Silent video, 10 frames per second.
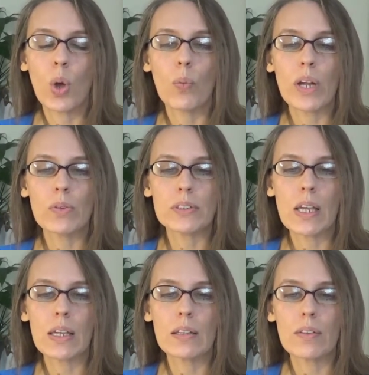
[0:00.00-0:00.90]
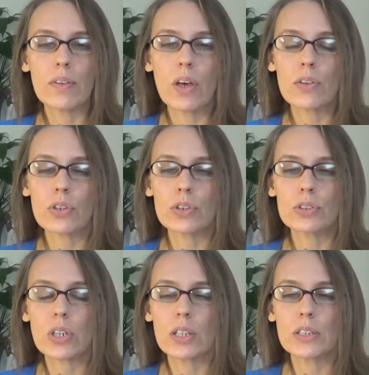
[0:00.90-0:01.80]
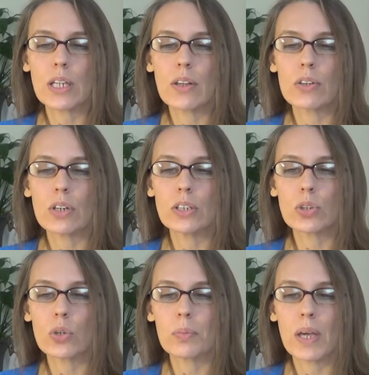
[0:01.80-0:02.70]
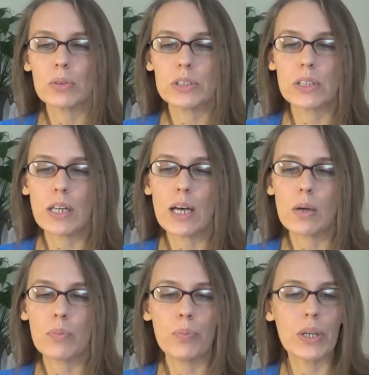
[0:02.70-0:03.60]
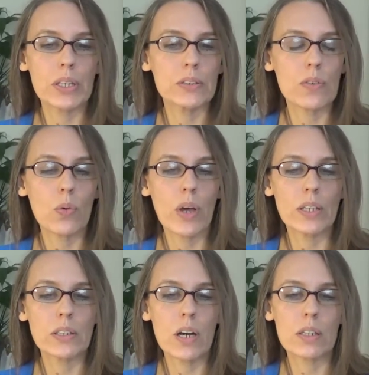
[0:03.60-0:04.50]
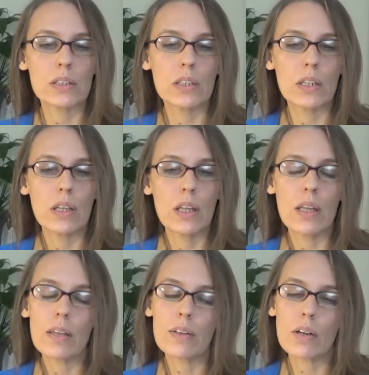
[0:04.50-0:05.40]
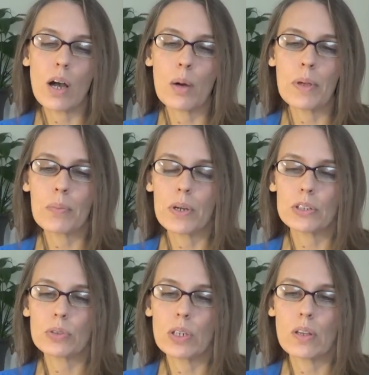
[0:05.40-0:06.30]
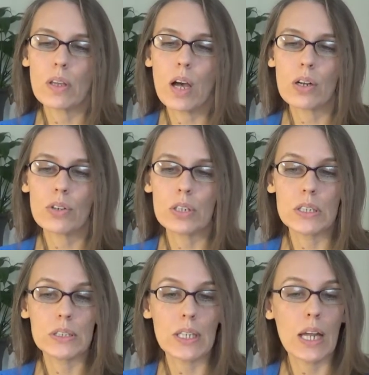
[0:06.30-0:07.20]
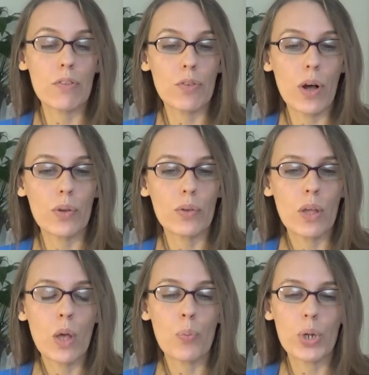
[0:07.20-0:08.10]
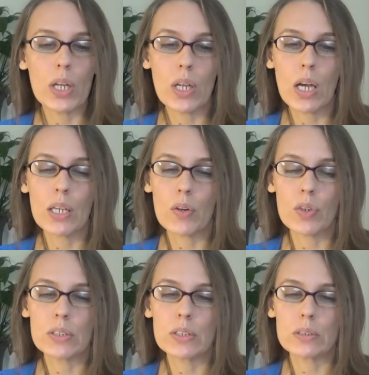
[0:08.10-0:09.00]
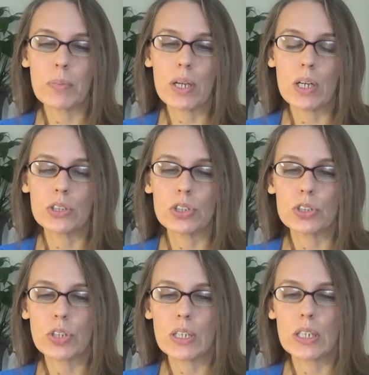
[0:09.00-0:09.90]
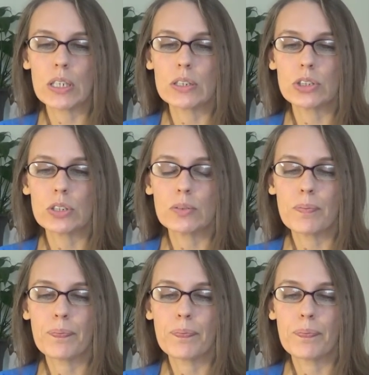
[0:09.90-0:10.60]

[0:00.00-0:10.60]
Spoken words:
When I was 8, the other girls got together and told me I was stuck up because of the way I talked. Their comment punctuated the awkwardness that I felt, but had not yet risen to my conscious recognition.